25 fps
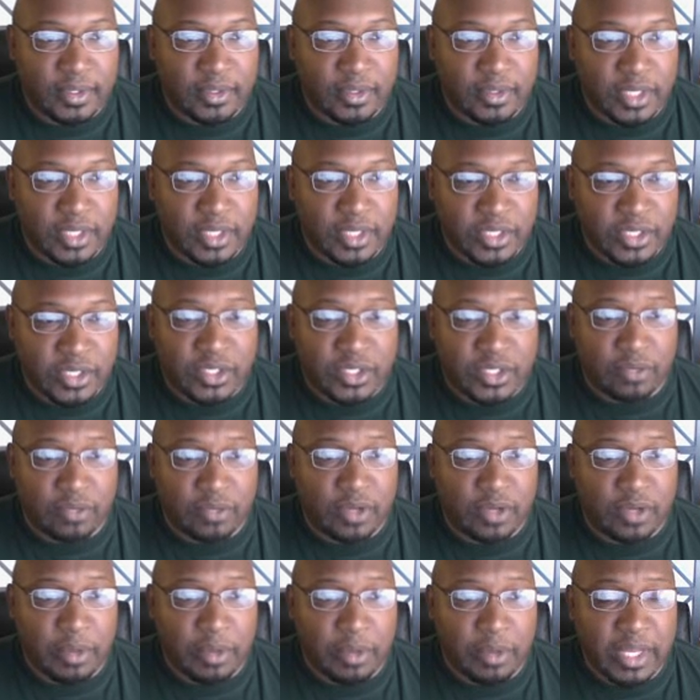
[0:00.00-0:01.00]
this is
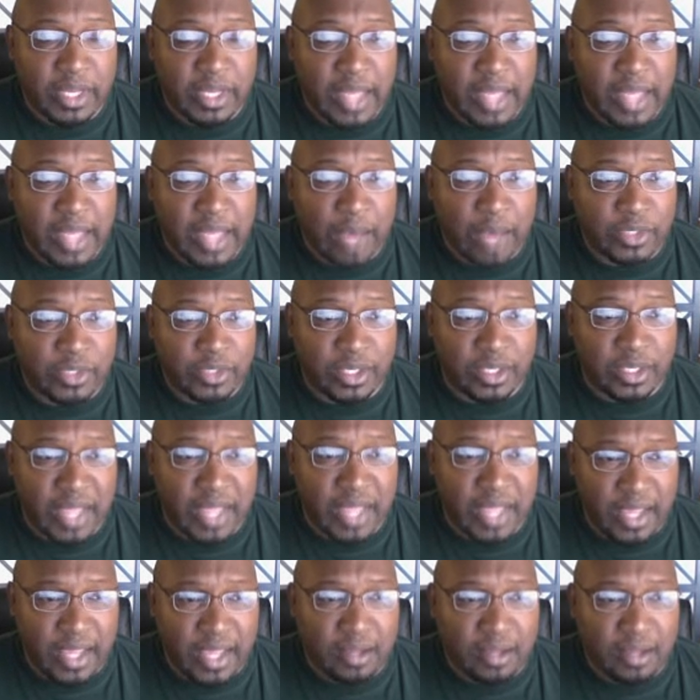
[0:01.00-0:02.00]
coming out
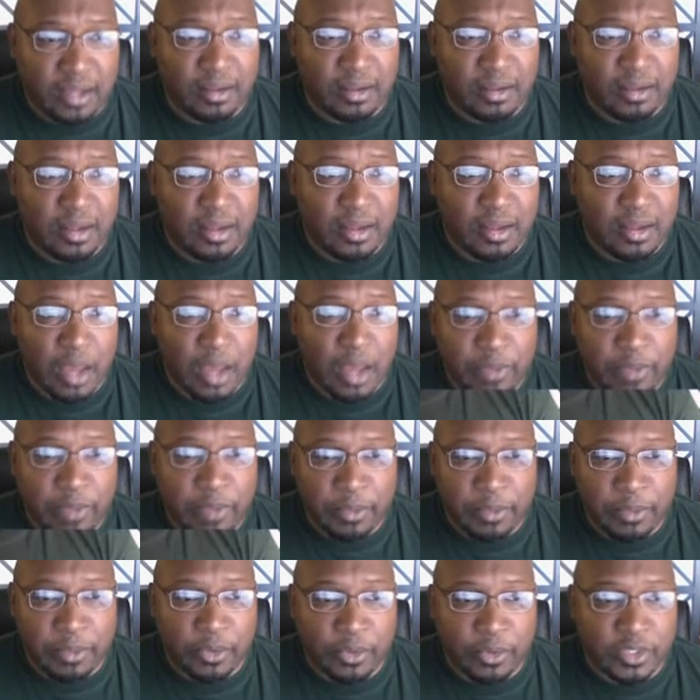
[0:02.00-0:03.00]
today how
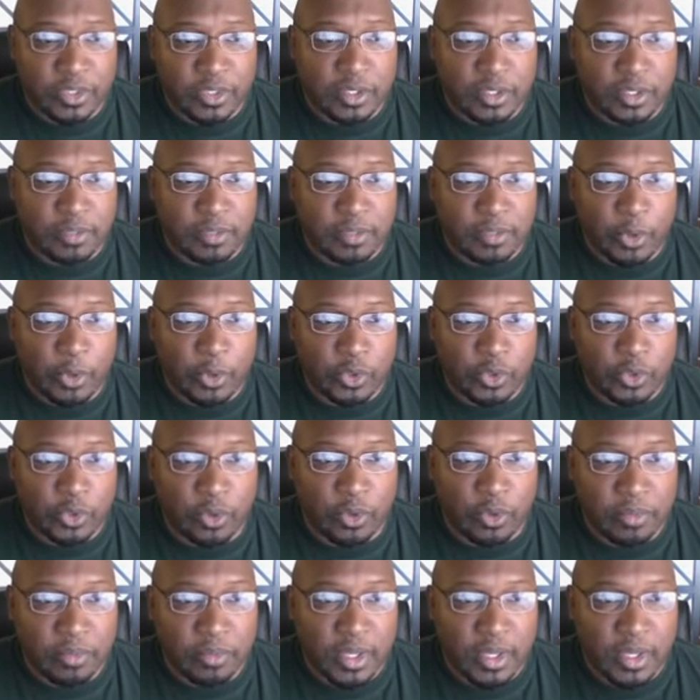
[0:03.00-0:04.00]
people spoke
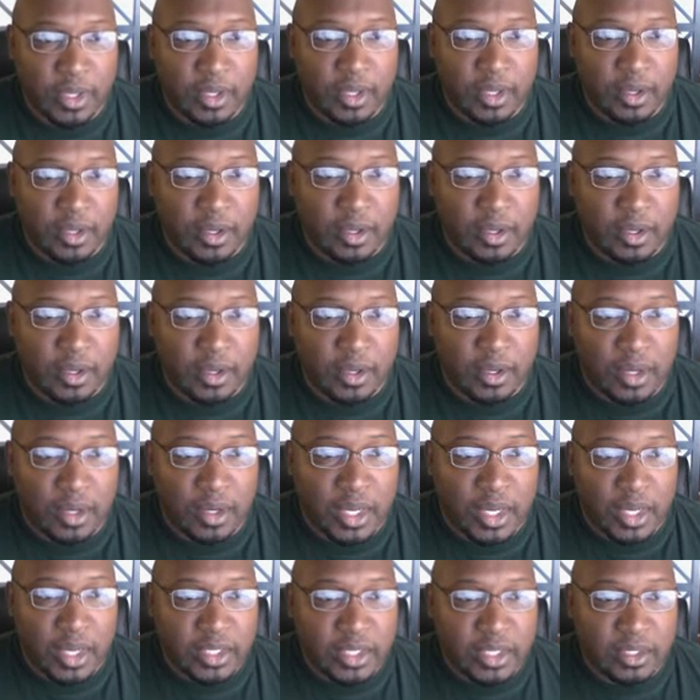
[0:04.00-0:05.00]
to him.
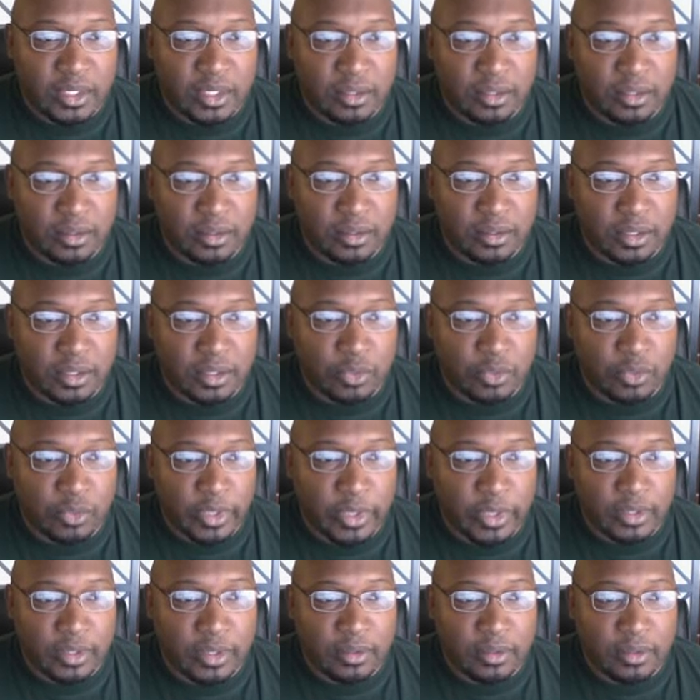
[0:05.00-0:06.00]
Uh, this
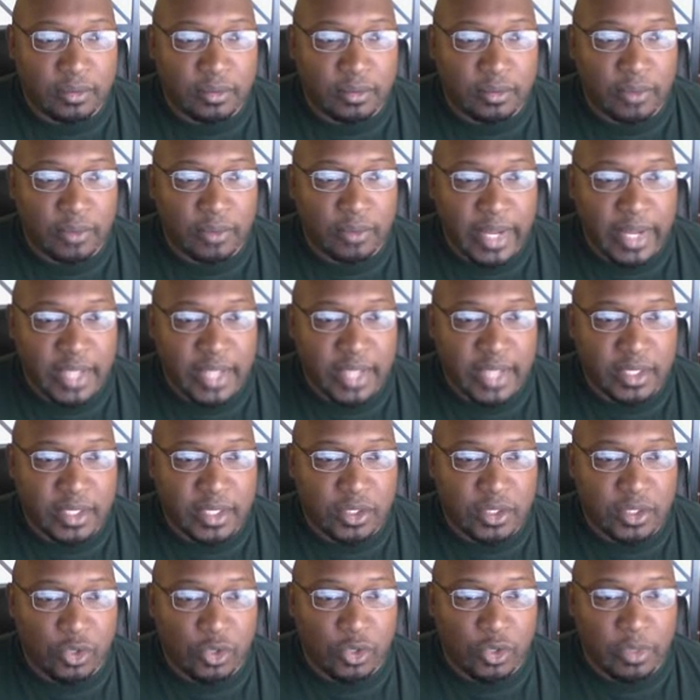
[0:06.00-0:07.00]
one white guy
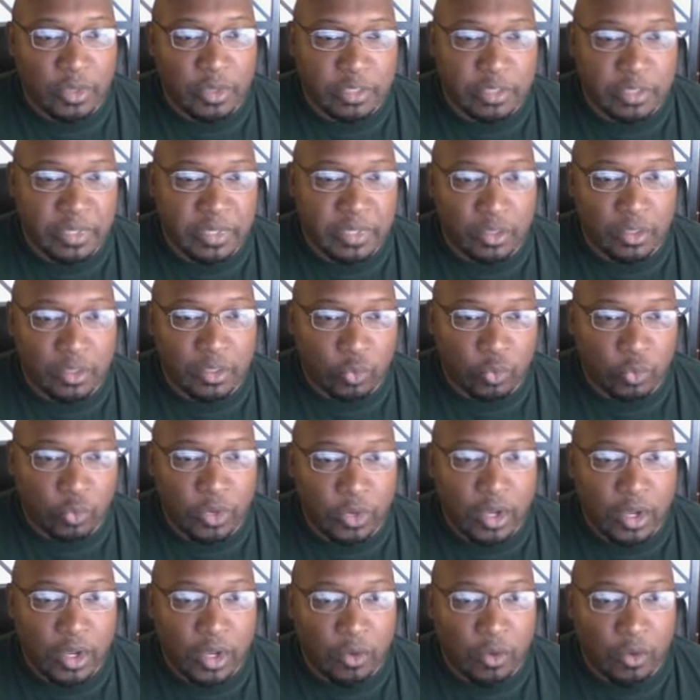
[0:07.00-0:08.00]
says, "So you must be a,
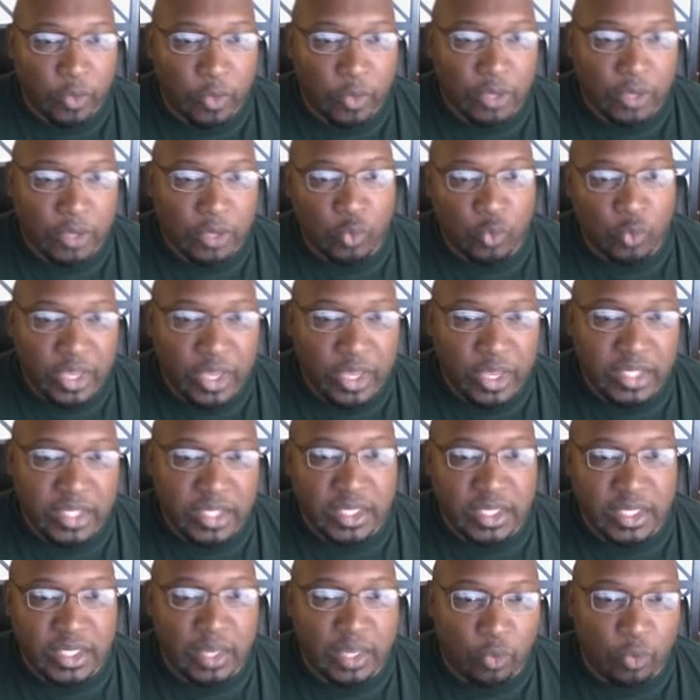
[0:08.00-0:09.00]
real
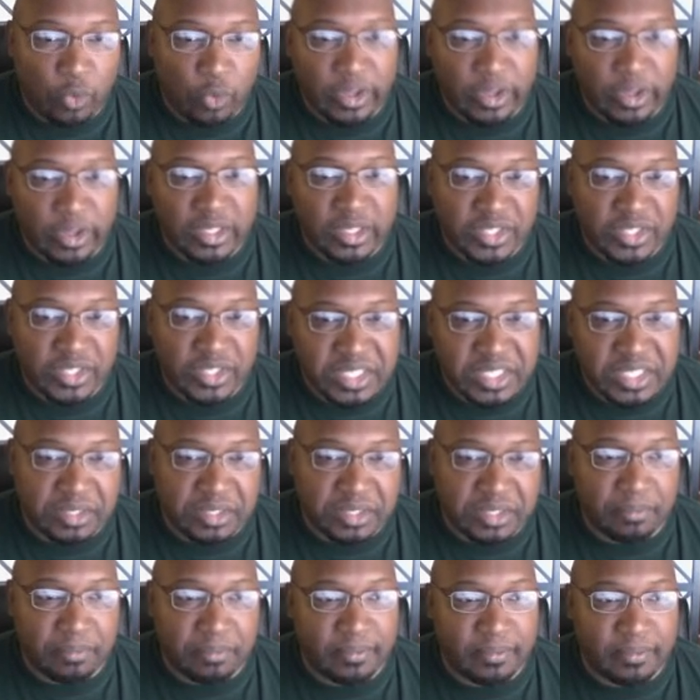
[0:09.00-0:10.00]
whiz at working the
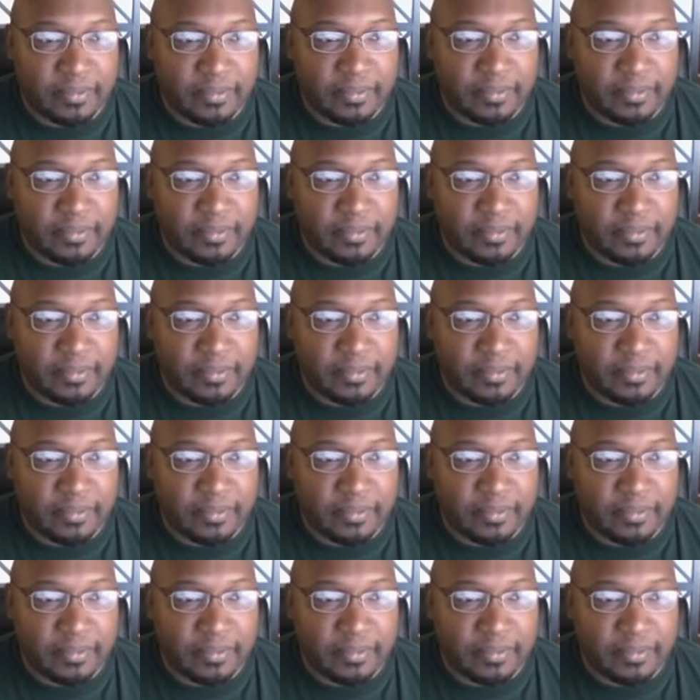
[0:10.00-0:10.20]
system.